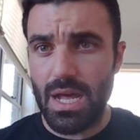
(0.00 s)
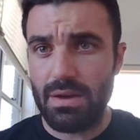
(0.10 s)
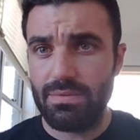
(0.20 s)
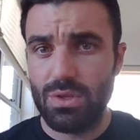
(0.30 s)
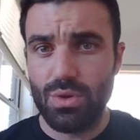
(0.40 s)
to
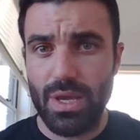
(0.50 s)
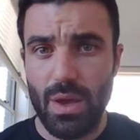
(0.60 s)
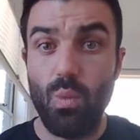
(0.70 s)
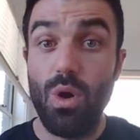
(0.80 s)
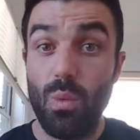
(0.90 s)
have a look
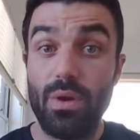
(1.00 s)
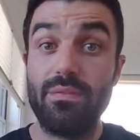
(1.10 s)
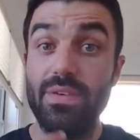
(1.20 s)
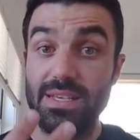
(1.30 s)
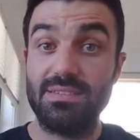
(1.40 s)
at what we're
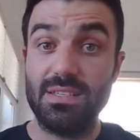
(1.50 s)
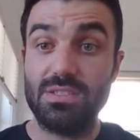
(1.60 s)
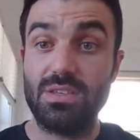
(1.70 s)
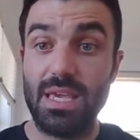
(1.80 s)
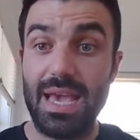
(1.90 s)
investing,
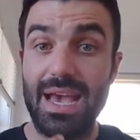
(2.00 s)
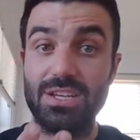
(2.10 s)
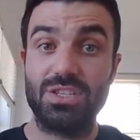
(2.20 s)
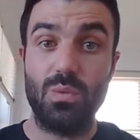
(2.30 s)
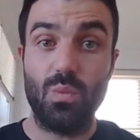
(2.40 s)
so the
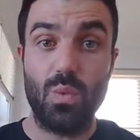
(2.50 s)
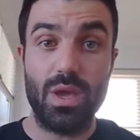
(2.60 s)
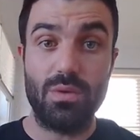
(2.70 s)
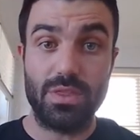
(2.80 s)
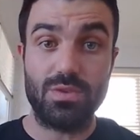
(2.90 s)
cash
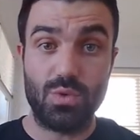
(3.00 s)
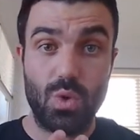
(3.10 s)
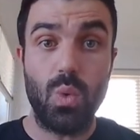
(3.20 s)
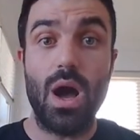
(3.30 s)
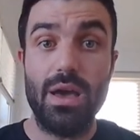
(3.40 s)
that's
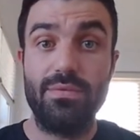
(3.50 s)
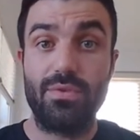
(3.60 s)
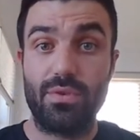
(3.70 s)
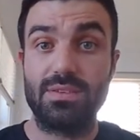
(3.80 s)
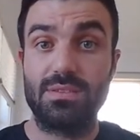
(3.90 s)
required
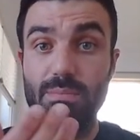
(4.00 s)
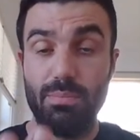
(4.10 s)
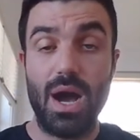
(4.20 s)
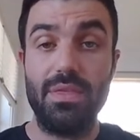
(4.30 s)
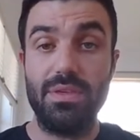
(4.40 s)
for us to
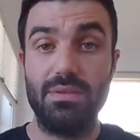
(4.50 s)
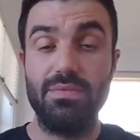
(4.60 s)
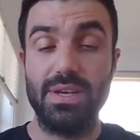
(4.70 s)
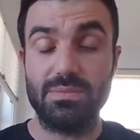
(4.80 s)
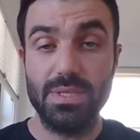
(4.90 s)
buy the
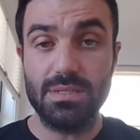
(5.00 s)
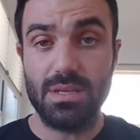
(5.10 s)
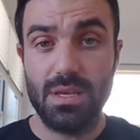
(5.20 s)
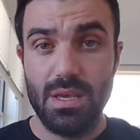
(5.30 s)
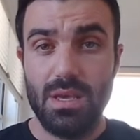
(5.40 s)
investment.
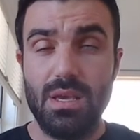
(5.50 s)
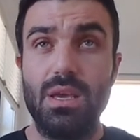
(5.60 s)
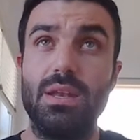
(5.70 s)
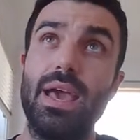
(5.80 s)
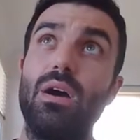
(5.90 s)

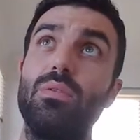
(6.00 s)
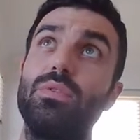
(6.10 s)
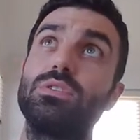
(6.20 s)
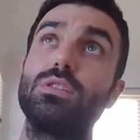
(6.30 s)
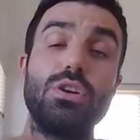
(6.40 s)
Now,
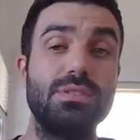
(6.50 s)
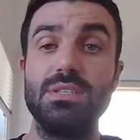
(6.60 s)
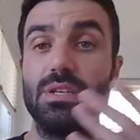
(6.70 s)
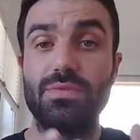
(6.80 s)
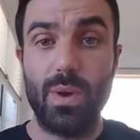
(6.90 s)
there's lots of
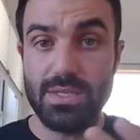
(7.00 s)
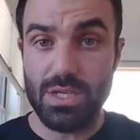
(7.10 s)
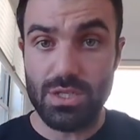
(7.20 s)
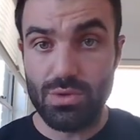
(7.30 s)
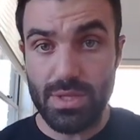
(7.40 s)
different ways you
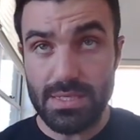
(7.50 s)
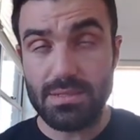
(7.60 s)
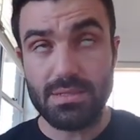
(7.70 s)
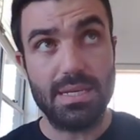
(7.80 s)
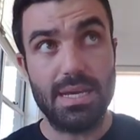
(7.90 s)
can do
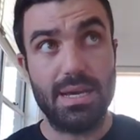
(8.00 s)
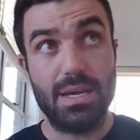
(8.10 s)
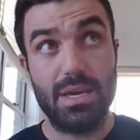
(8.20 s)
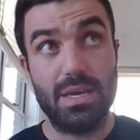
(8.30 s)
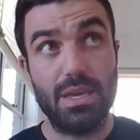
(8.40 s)
this.
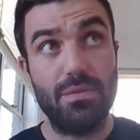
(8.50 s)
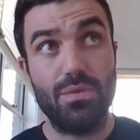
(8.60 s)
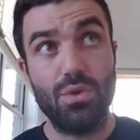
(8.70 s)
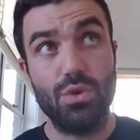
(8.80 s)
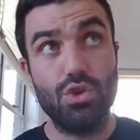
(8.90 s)
If
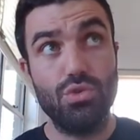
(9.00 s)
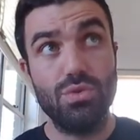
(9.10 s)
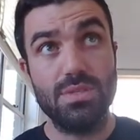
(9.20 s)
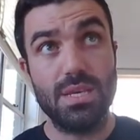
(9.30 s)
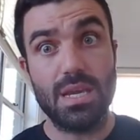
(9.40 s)
you're
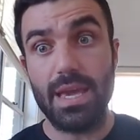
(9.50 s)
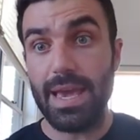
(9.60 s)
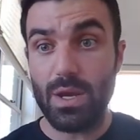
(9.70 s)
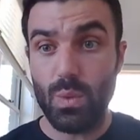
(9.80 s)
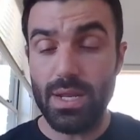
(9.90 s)
using
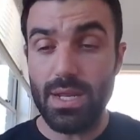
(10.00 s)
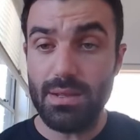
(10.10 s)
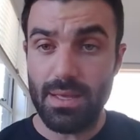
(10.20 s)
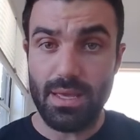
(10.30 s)
equity,